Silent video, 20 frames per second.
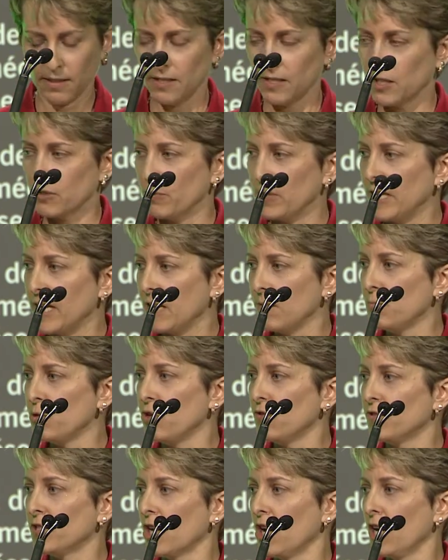So we then
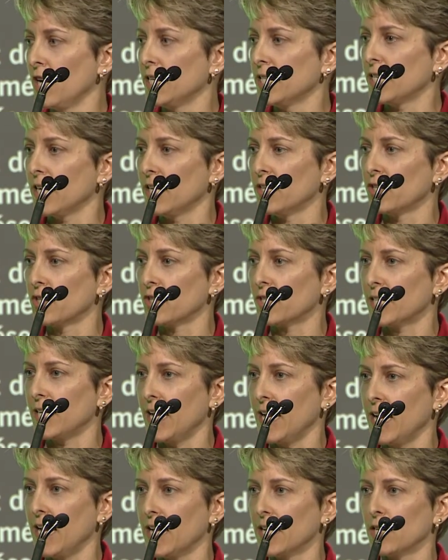moved on to
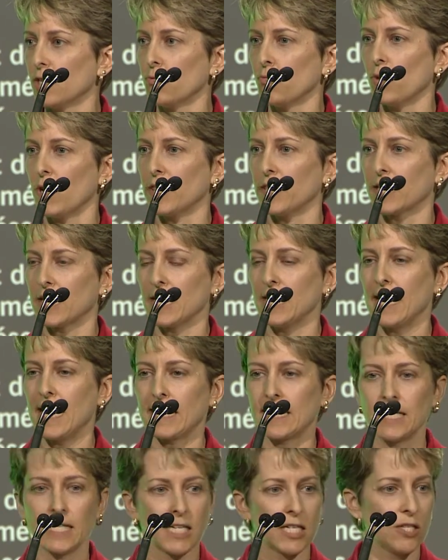understand what the
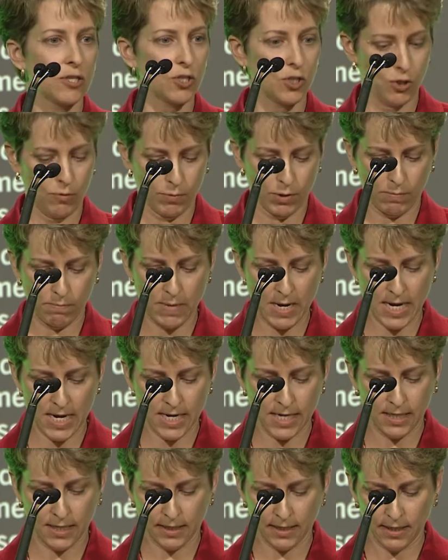connected consumer
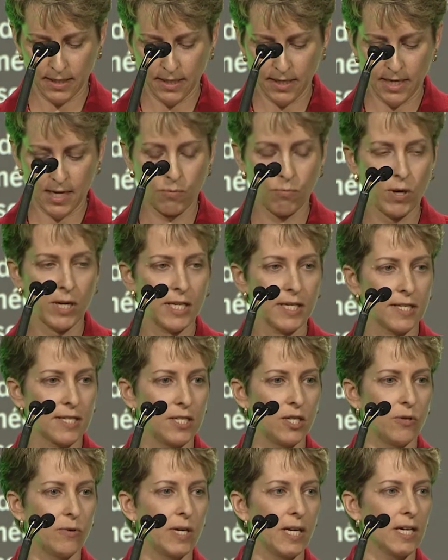means and what it's
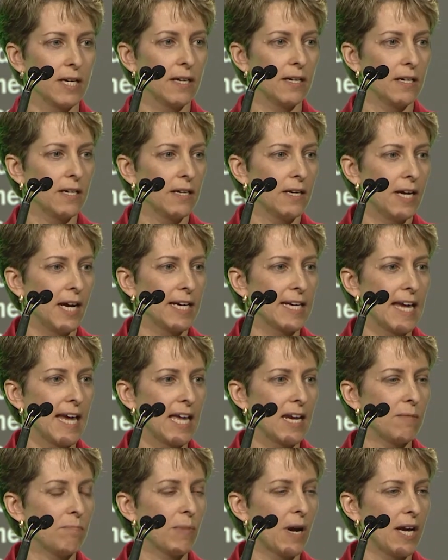doing.
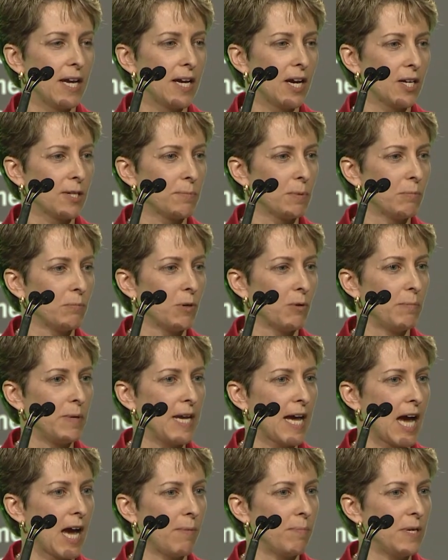Again, my husband will
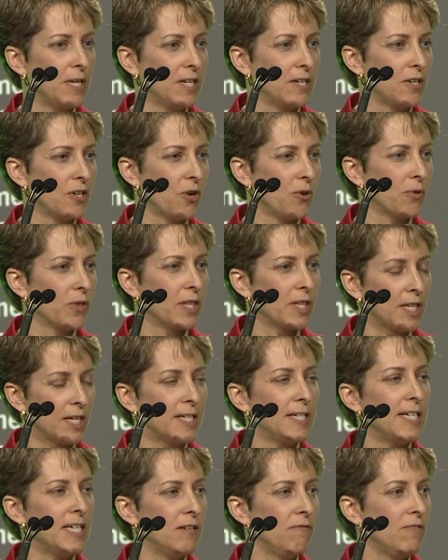be happy to know that the
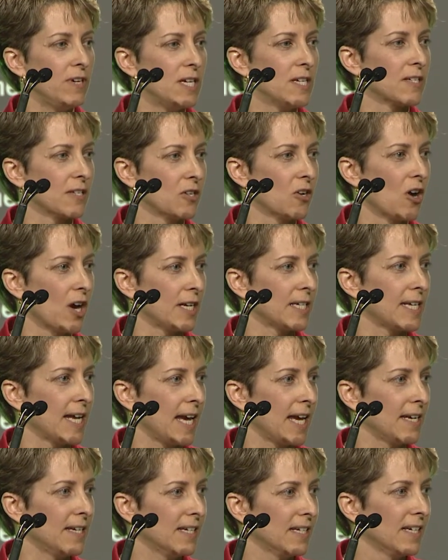TV is not
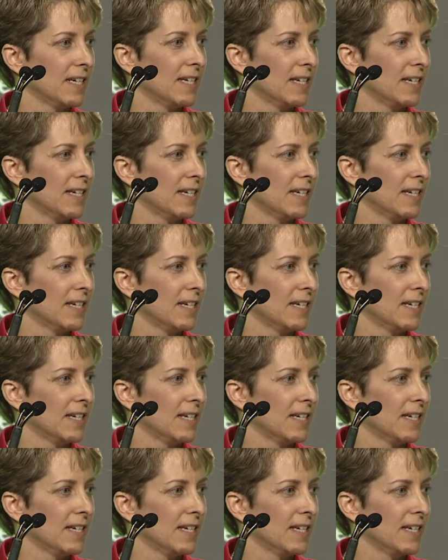dead.